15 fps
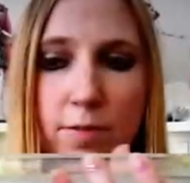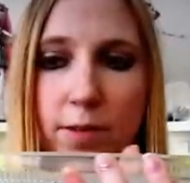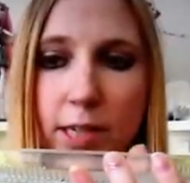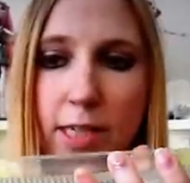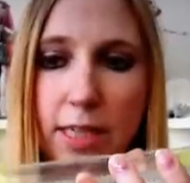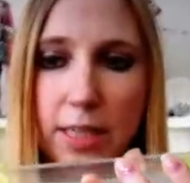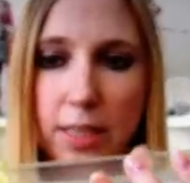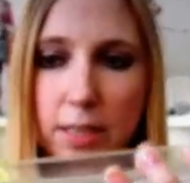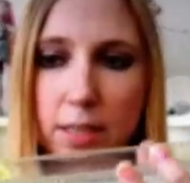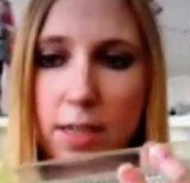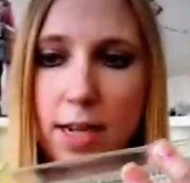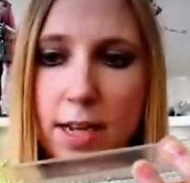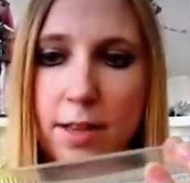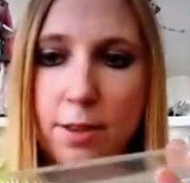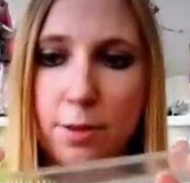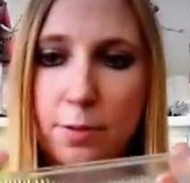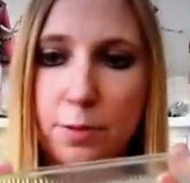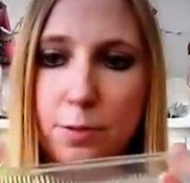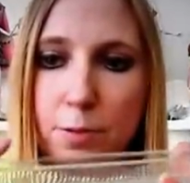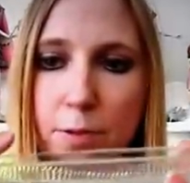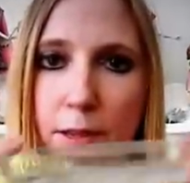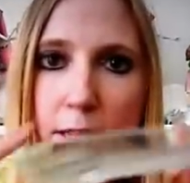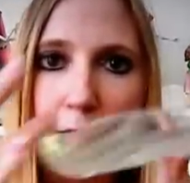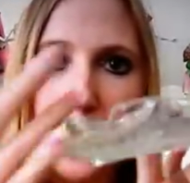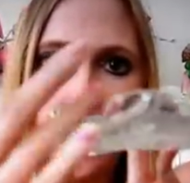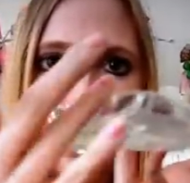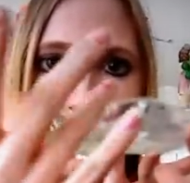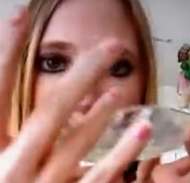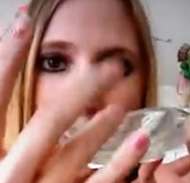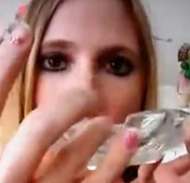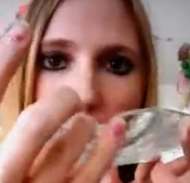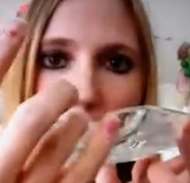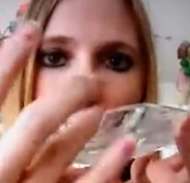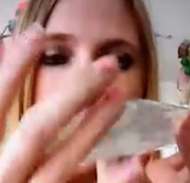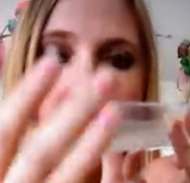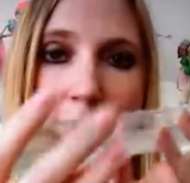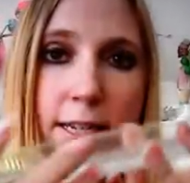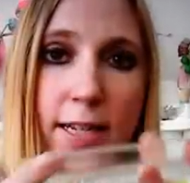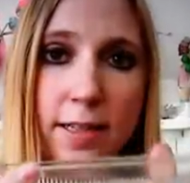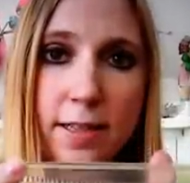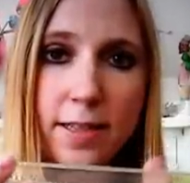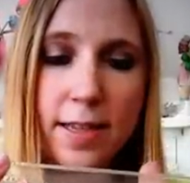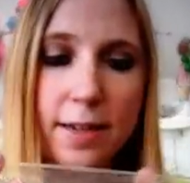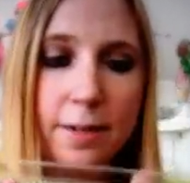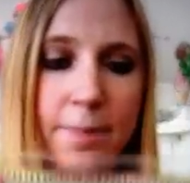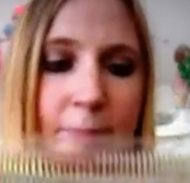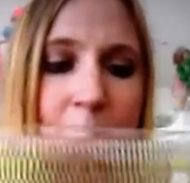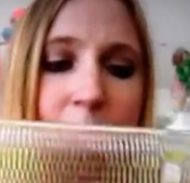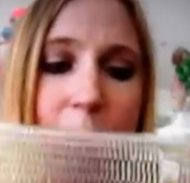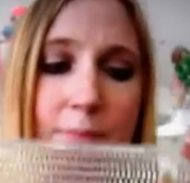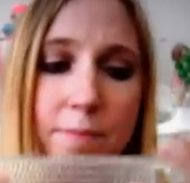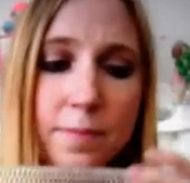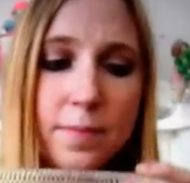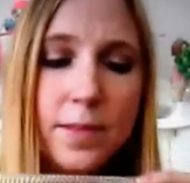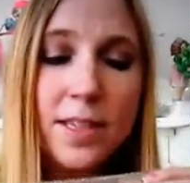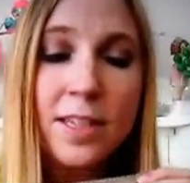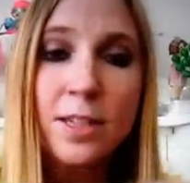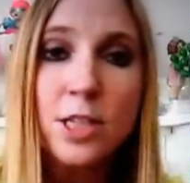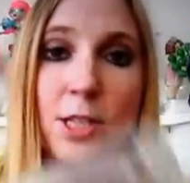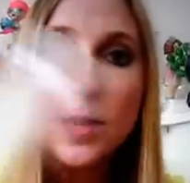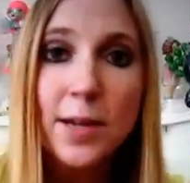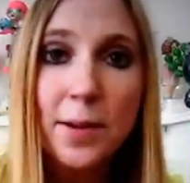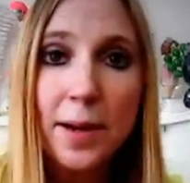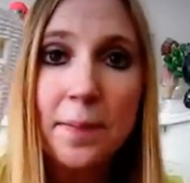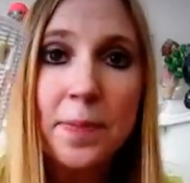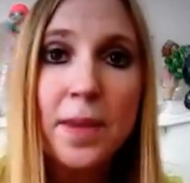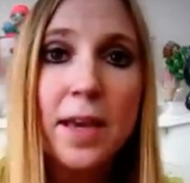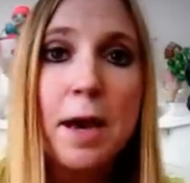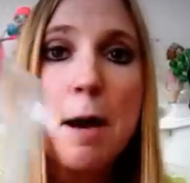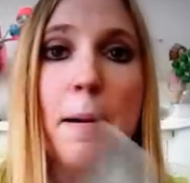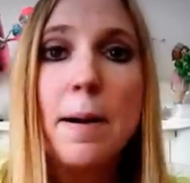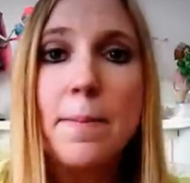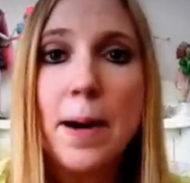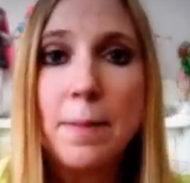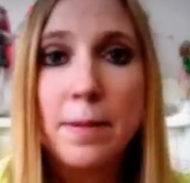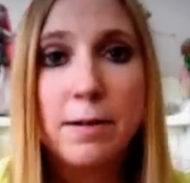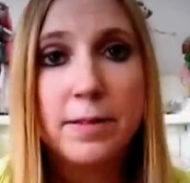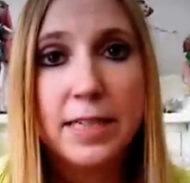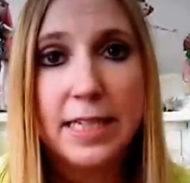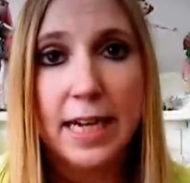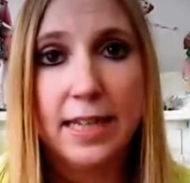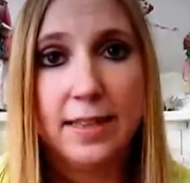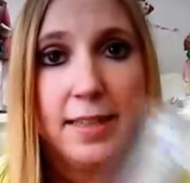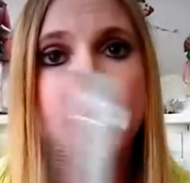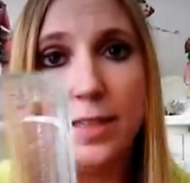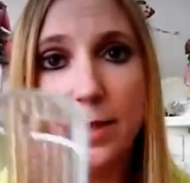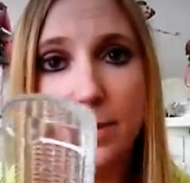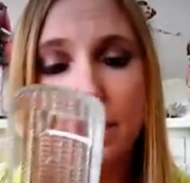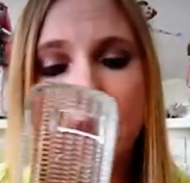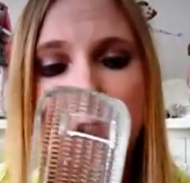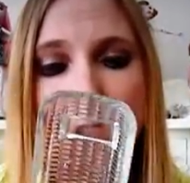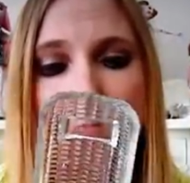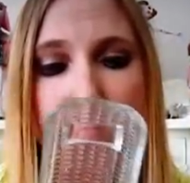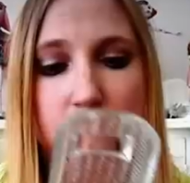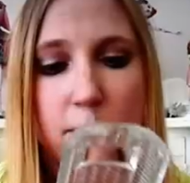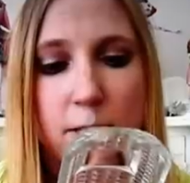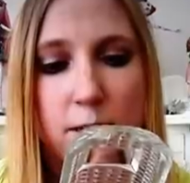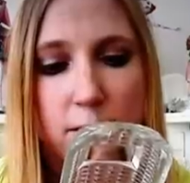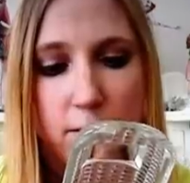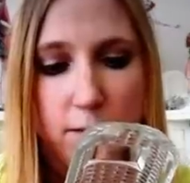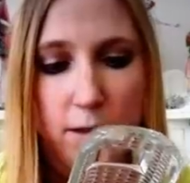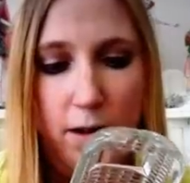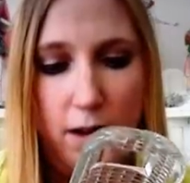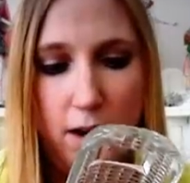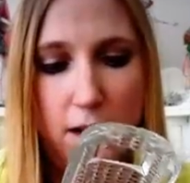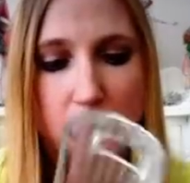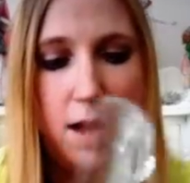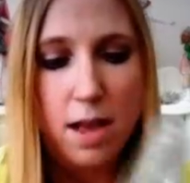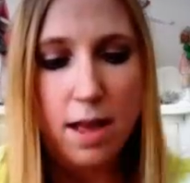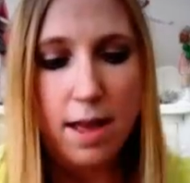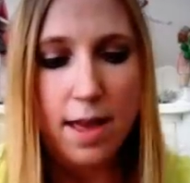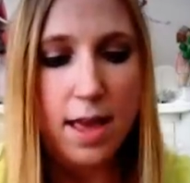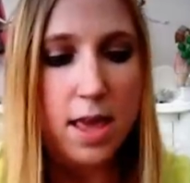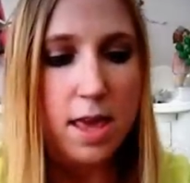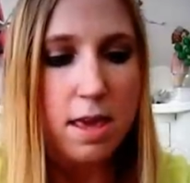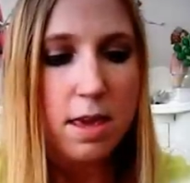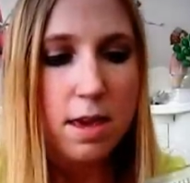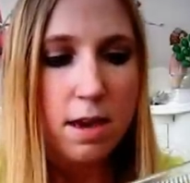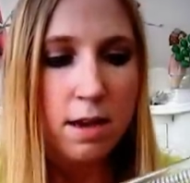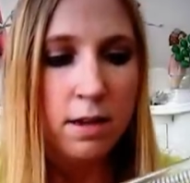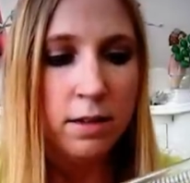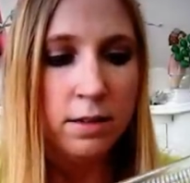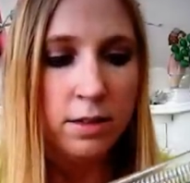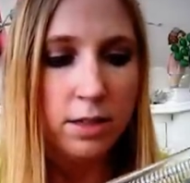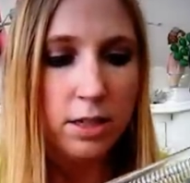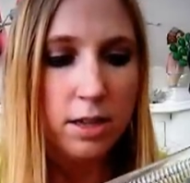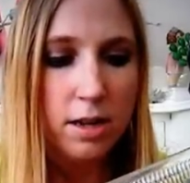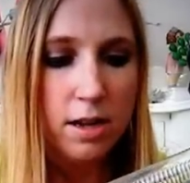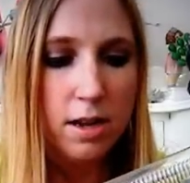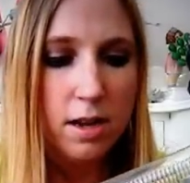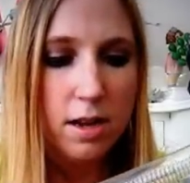right in through the indents there. So anyway, my mom always had these when I was younger. And